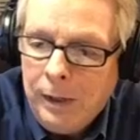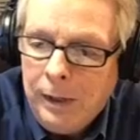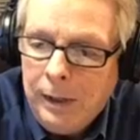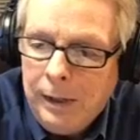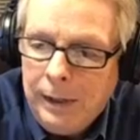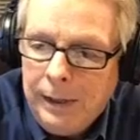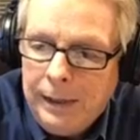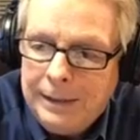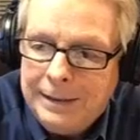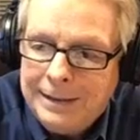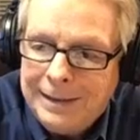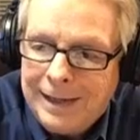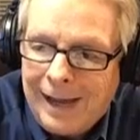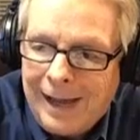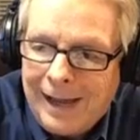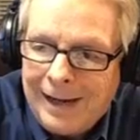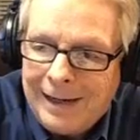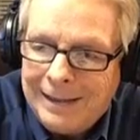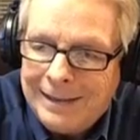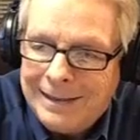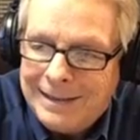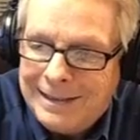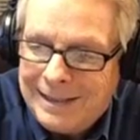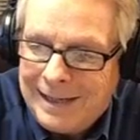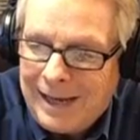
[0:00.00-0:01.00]
it's got a
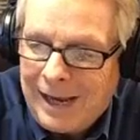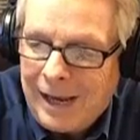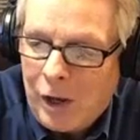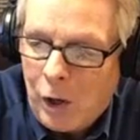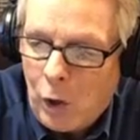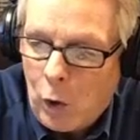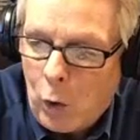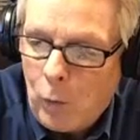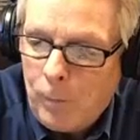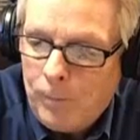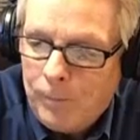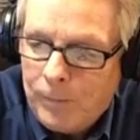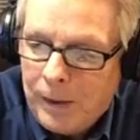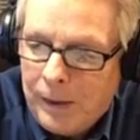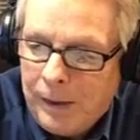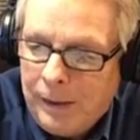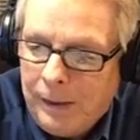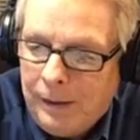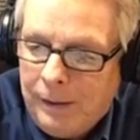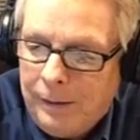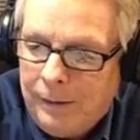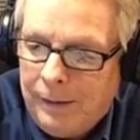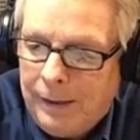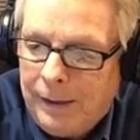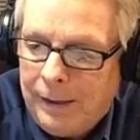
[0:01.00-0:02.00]
scale
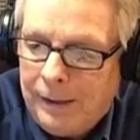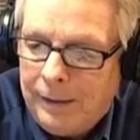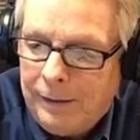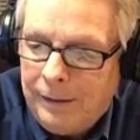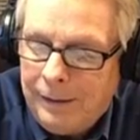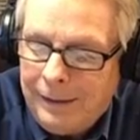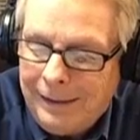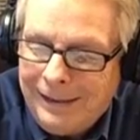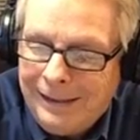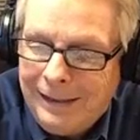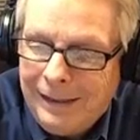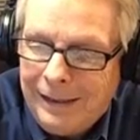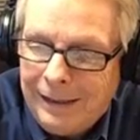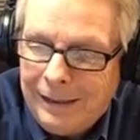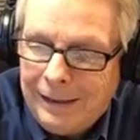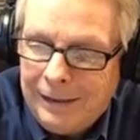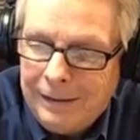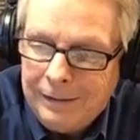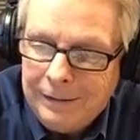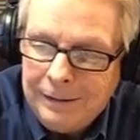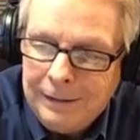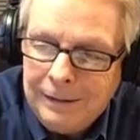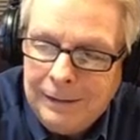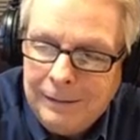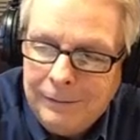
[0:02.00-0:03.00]
that in the
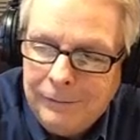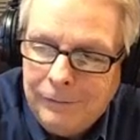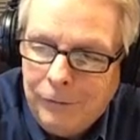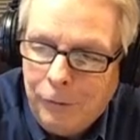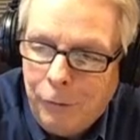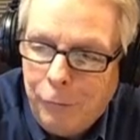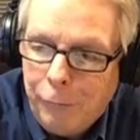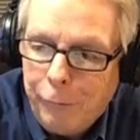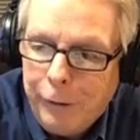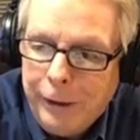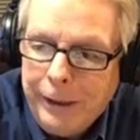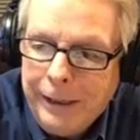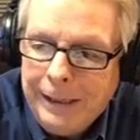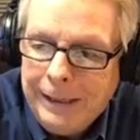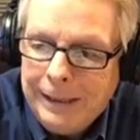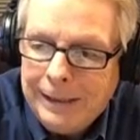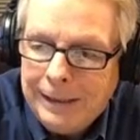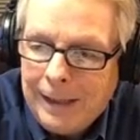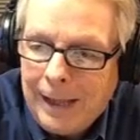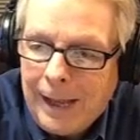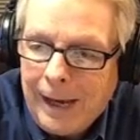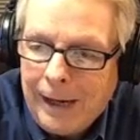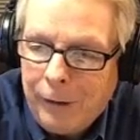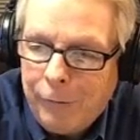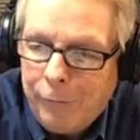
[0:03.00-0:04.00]
green and
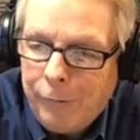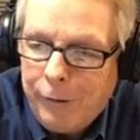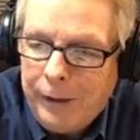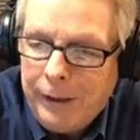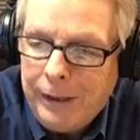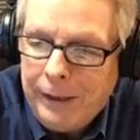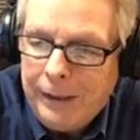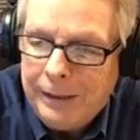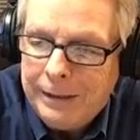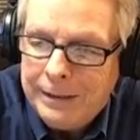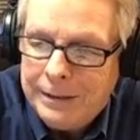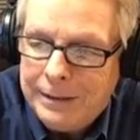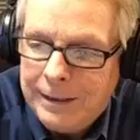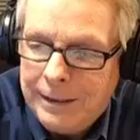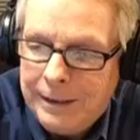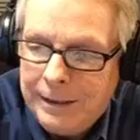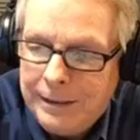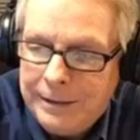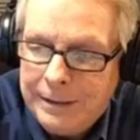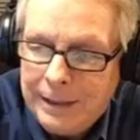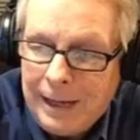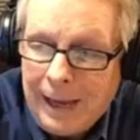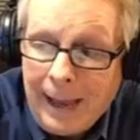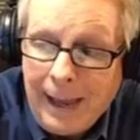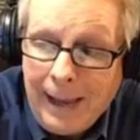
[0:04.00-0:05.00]
light green, it
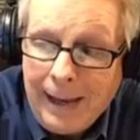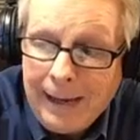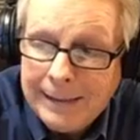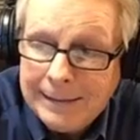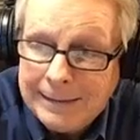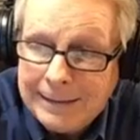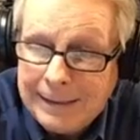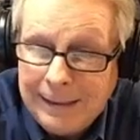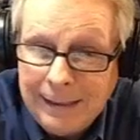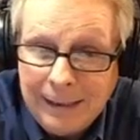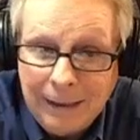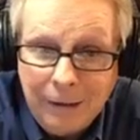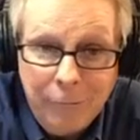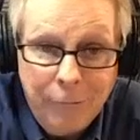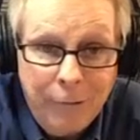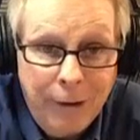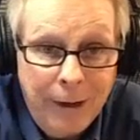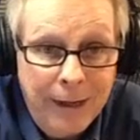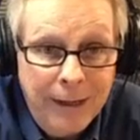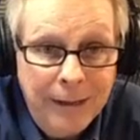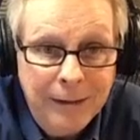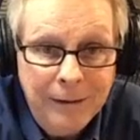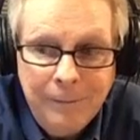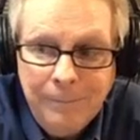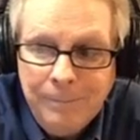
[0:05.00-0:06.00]
says excellent
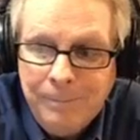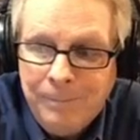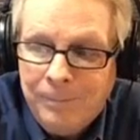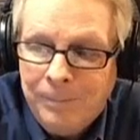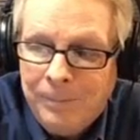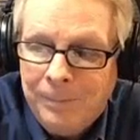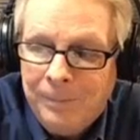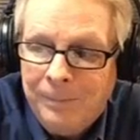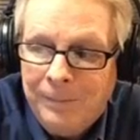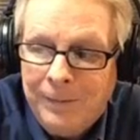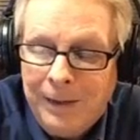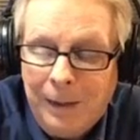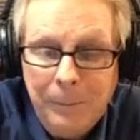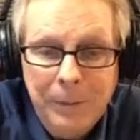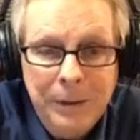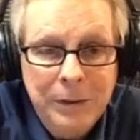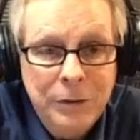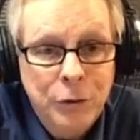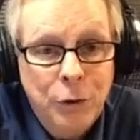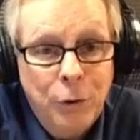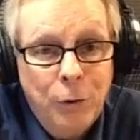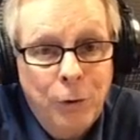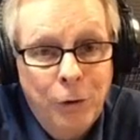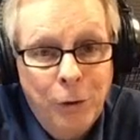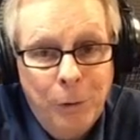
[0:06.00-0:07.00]
credit. That means
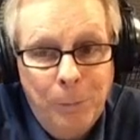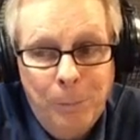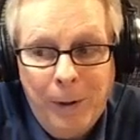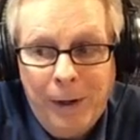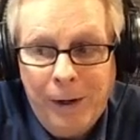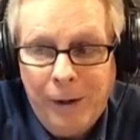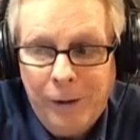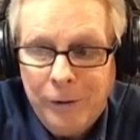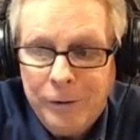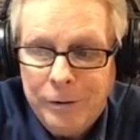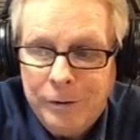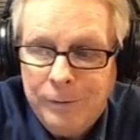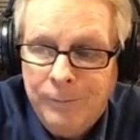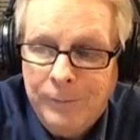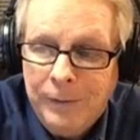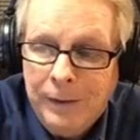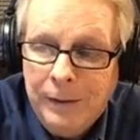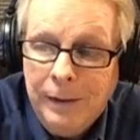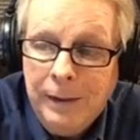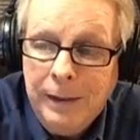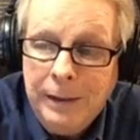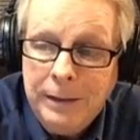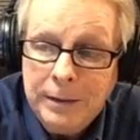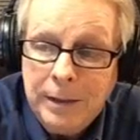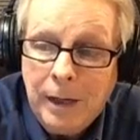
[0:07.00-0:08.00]
they're good payers.
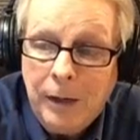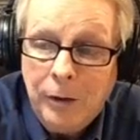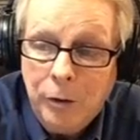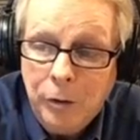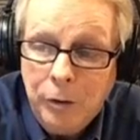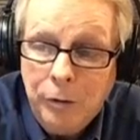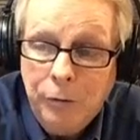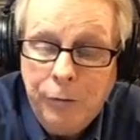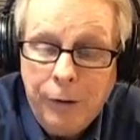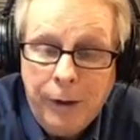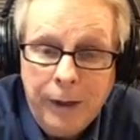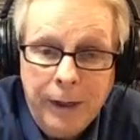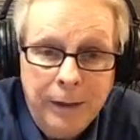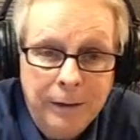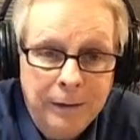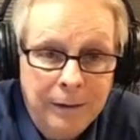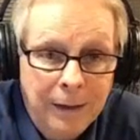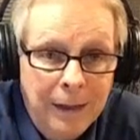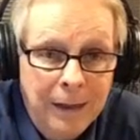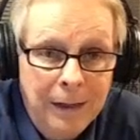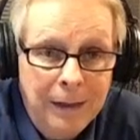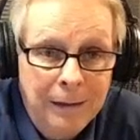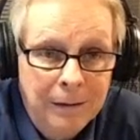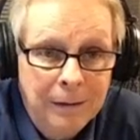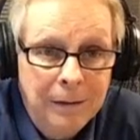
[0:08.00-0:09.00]
It's got good credit.
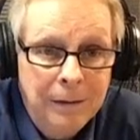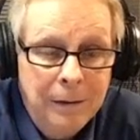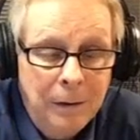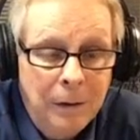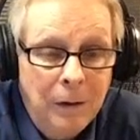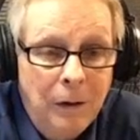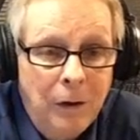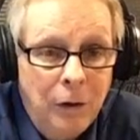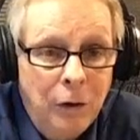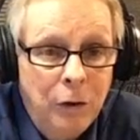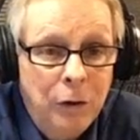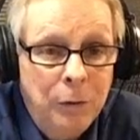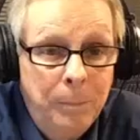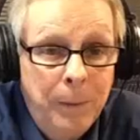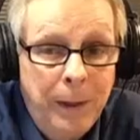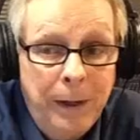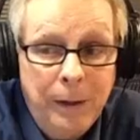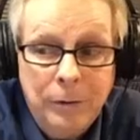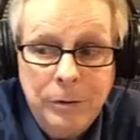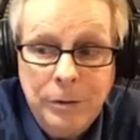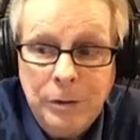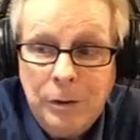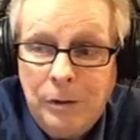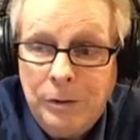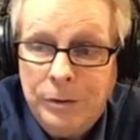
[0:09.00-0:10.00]
They are good
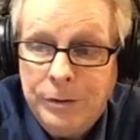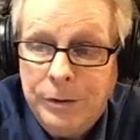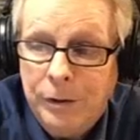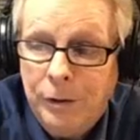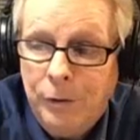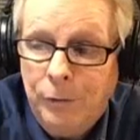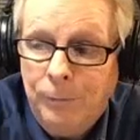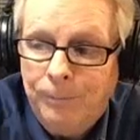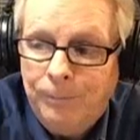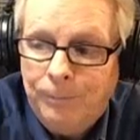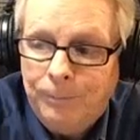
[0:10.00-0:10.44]
payers also.